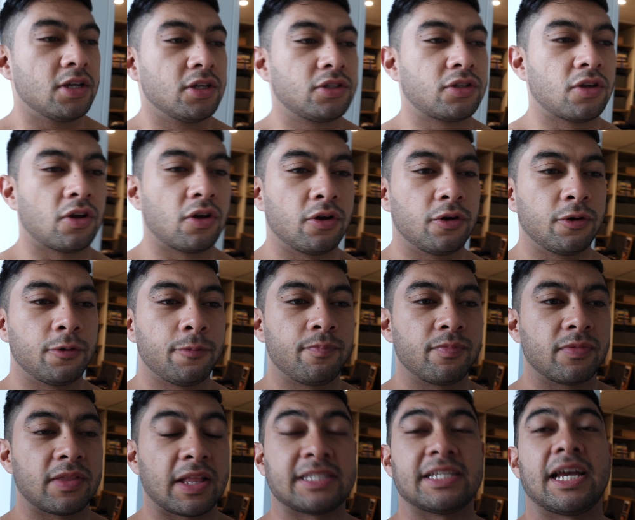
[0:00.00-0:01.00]
So
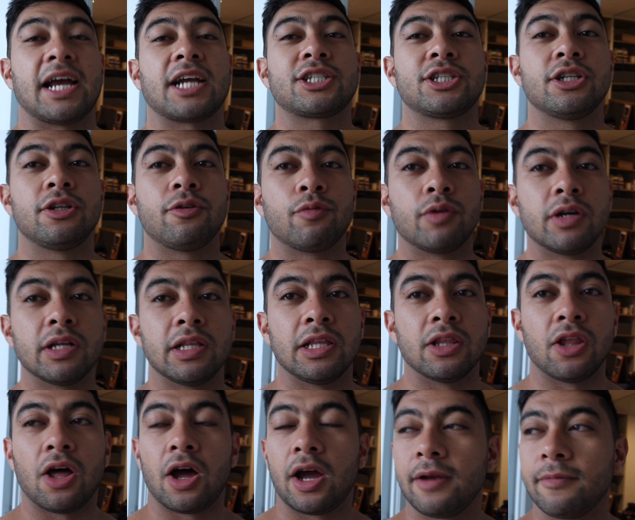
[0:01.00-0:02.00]
that's actually really
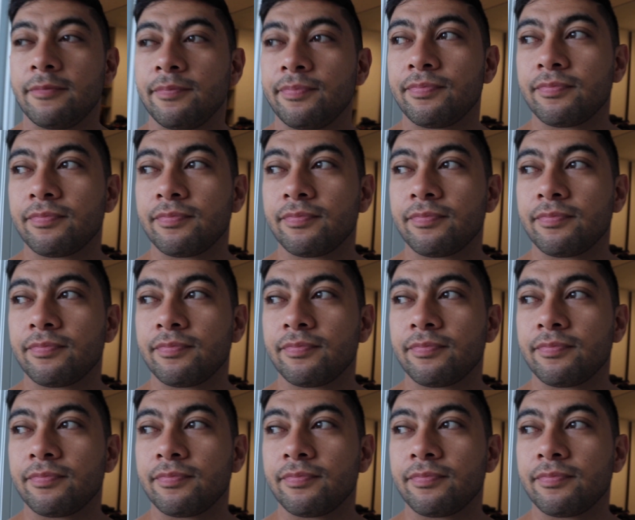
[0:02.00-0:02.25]
light.